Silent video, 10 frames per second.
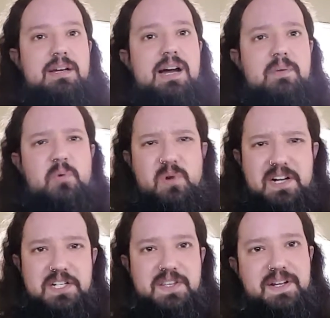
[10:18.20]
I
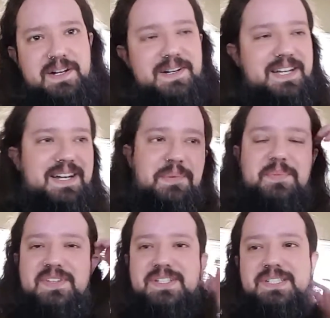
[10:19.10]
rushed there, okay?
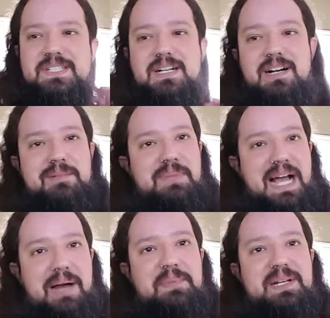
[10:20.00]
So I'm
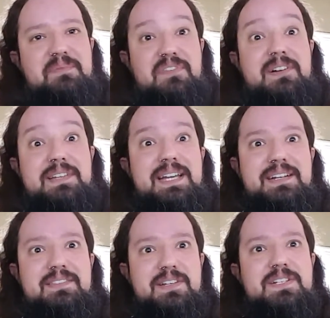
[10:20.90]
happy. I'm finally
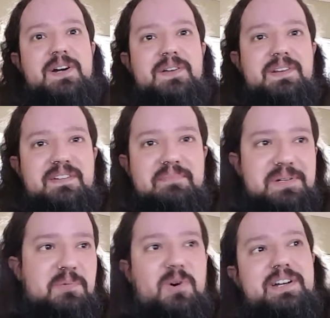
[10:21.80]
getting the guitar that I've
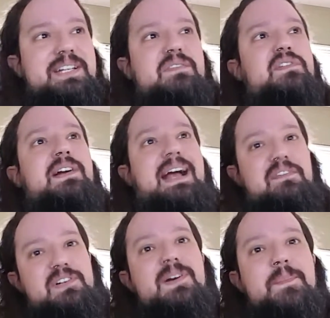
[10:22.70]
been wanting
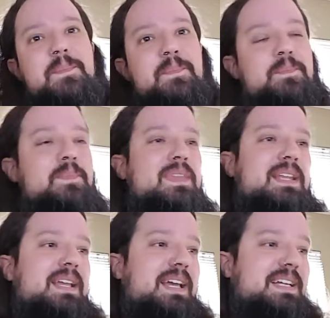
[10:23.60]
forever.
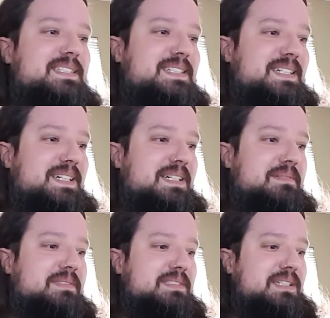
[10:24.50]
And
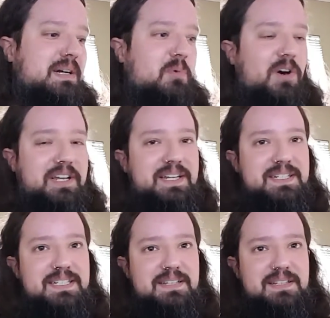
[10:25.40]
I walk
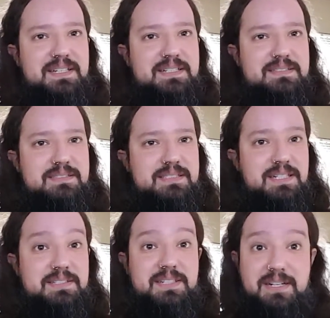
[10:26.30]
in and the
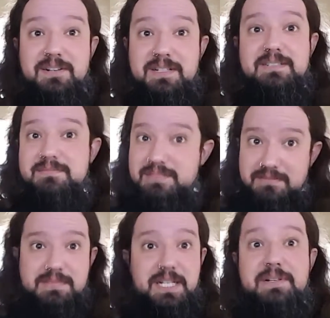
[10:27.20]
guy's like, oh,
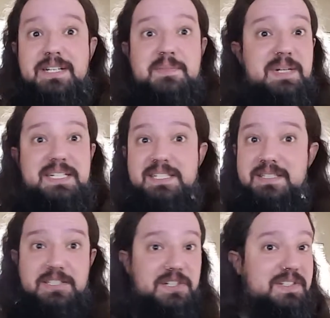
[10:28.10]
here it is, man.
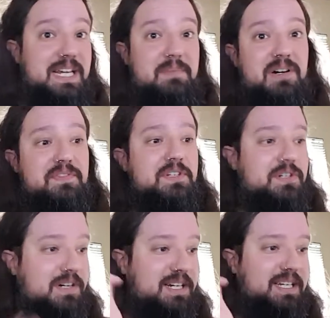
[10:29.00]
It just came off the
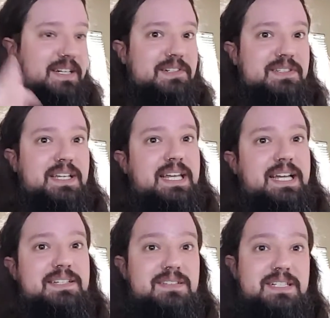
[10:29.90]
truck. Here's the
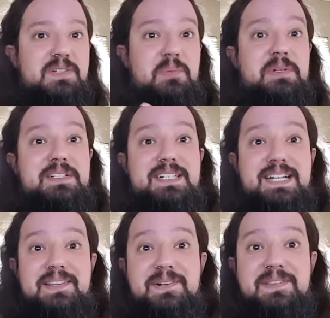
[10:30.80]
case. Let's open it
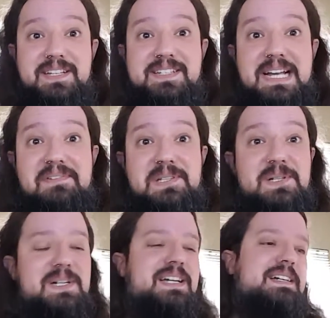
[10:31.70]
together and let's have a
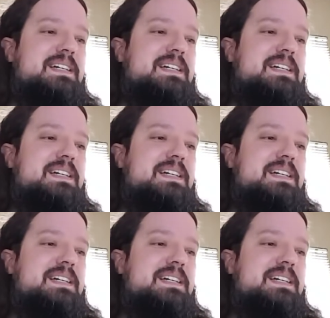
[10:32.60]
look.